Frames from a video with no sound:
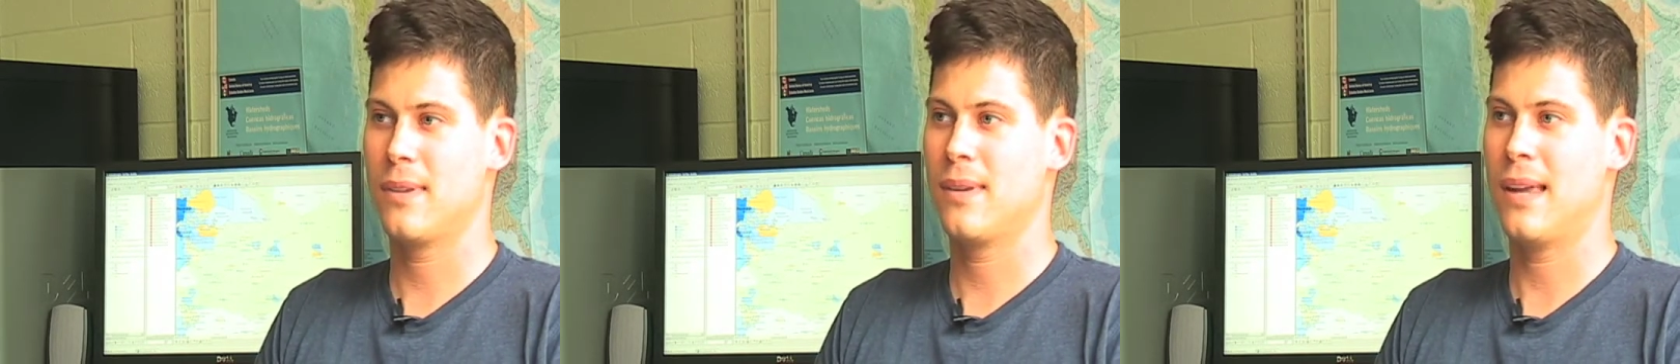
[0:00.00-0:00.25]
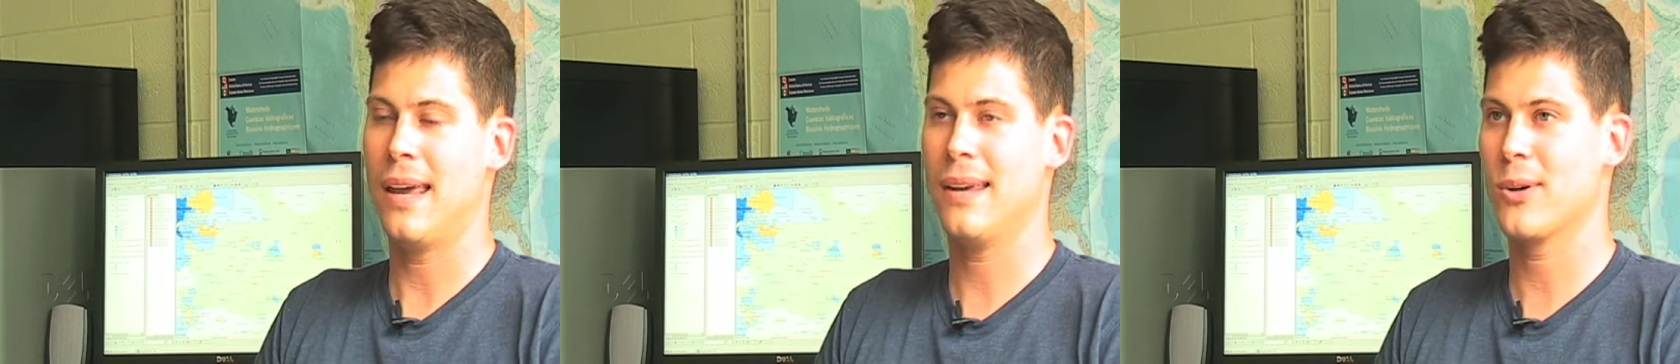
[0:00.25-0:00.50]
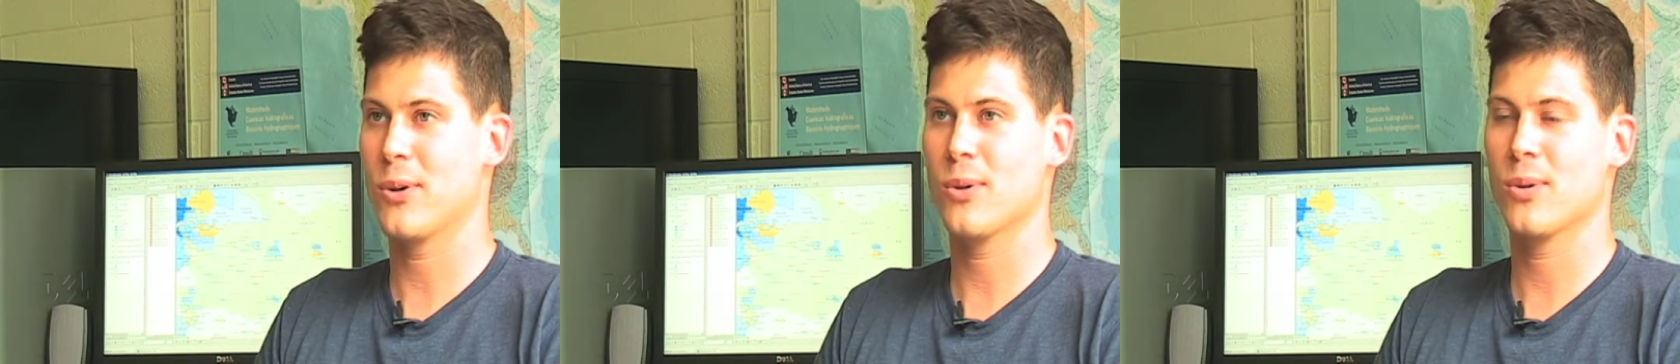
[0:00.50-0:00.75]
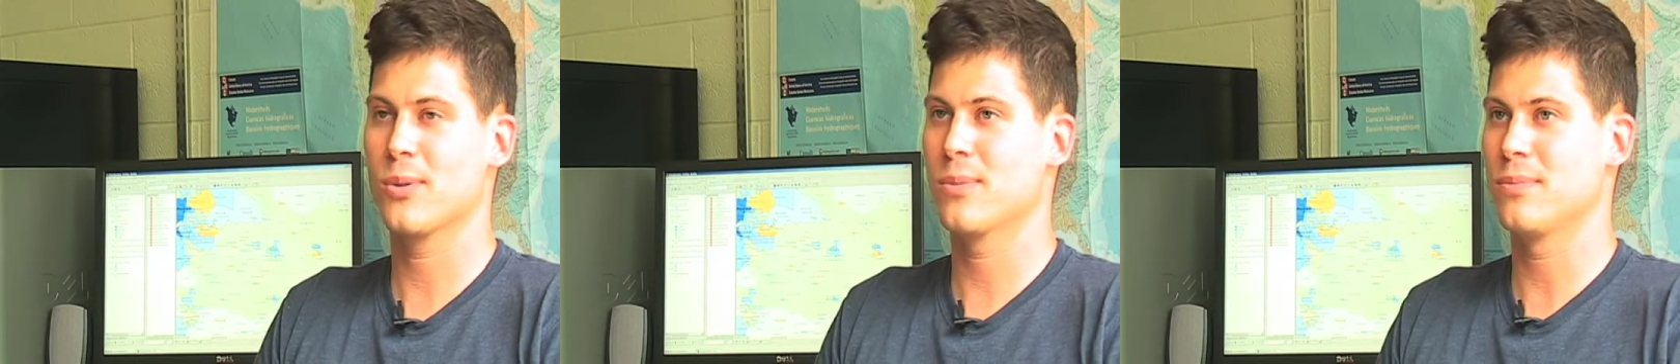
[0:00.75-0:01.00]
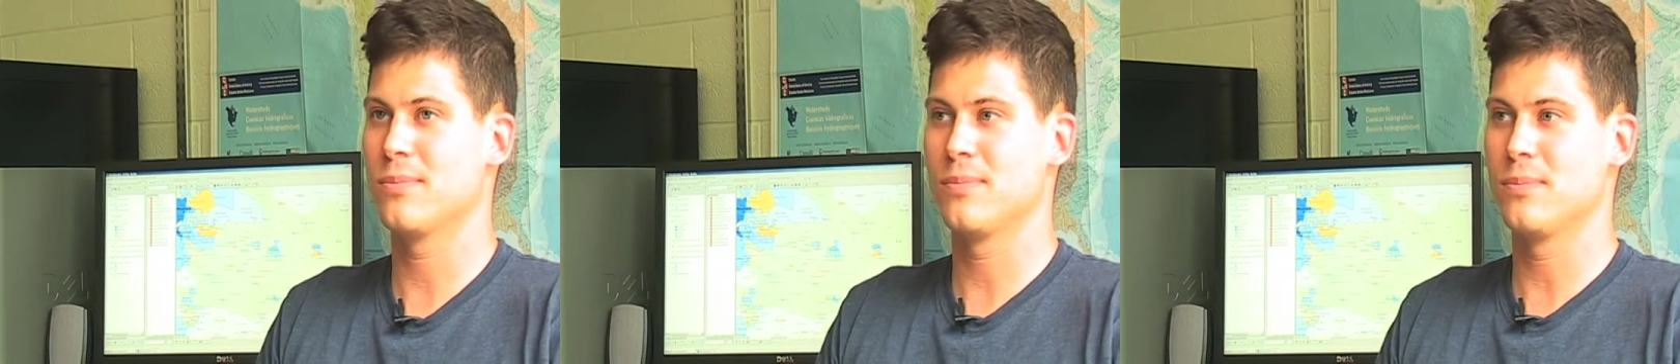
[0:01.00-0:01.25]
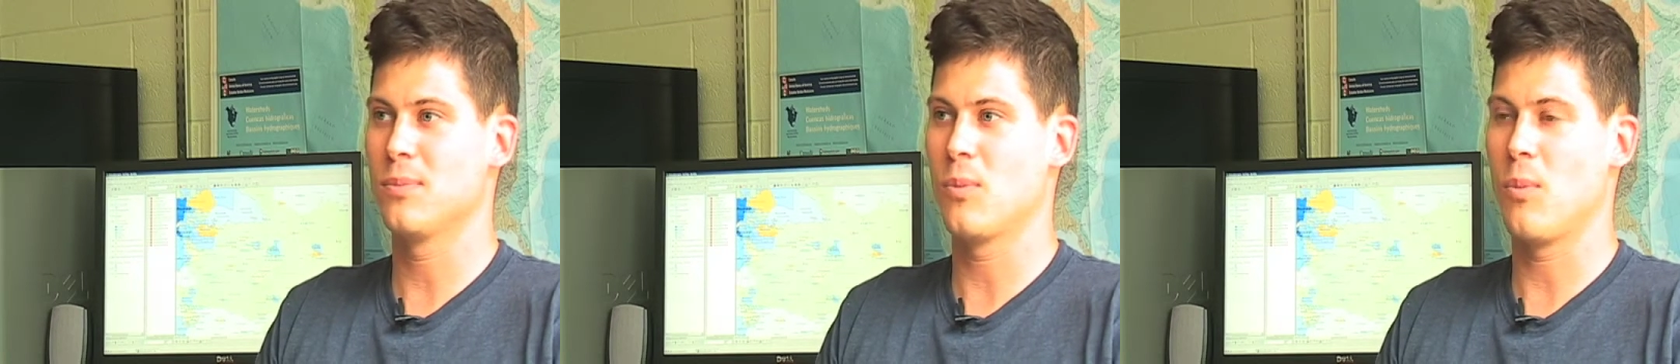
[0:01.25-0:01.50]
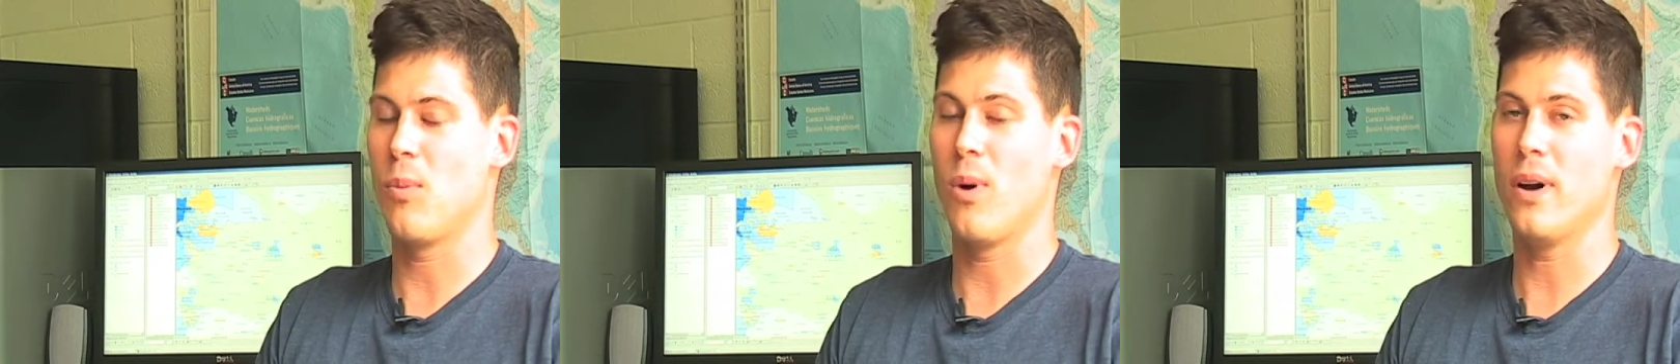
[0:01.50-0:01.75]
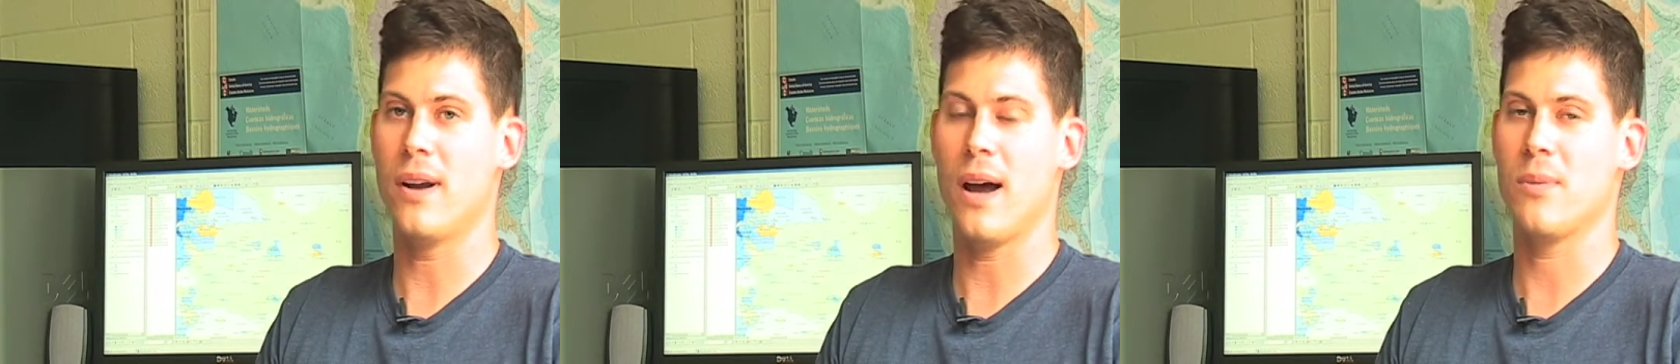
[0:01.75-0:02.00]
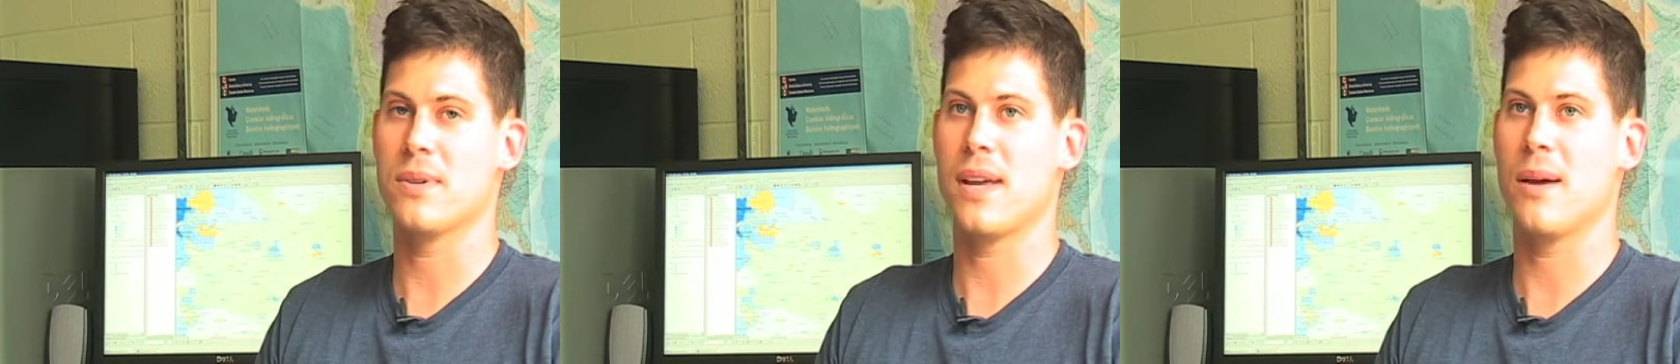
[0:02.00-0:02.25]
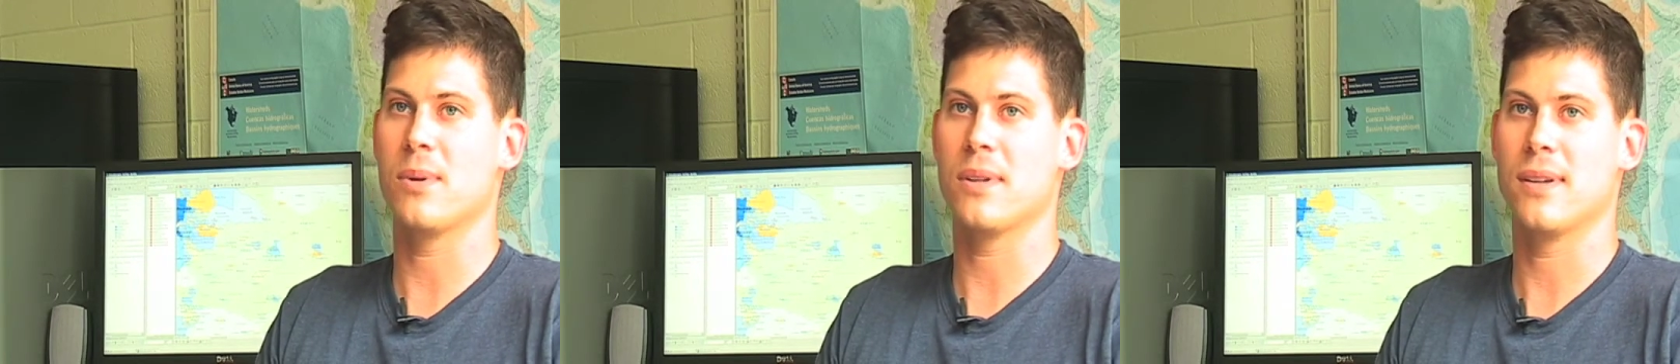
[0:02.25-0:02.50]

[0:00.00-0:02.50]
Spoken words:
take her what I was able